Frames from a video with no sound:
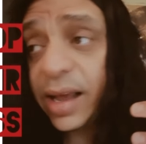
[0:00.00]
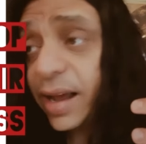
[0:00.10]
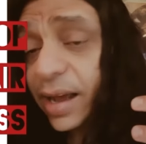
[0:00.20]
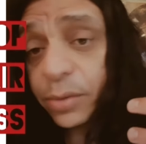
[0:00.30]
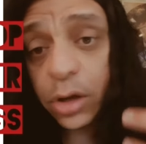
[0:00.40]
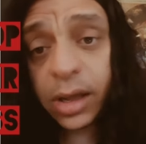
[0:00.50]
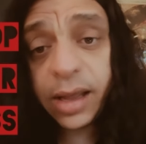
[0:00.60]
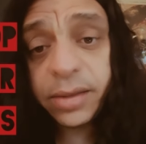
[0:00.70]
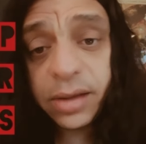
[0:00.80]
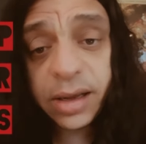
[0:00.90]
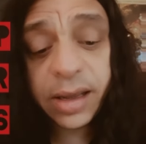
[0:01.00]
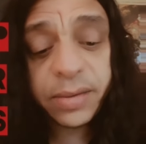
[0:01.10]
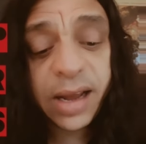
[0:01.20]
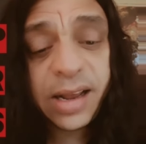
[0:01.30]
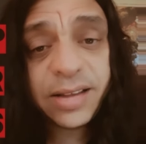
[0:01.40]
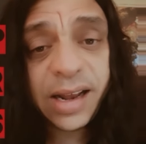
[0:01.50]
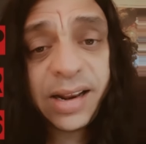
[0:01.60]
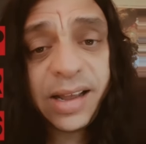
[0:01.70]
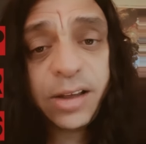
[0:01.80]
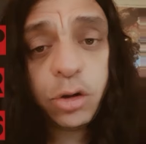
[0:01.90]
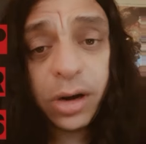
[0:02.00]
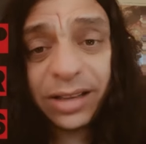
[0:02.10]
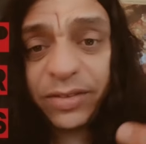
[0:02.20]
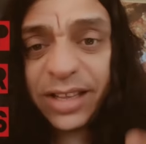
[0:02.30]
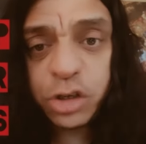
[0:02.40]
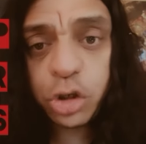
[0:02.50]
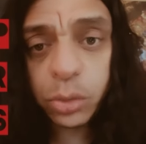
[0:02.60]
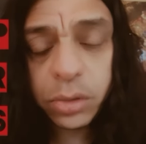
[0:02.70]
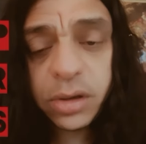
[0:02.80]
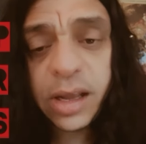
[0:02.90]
and any connective tissue.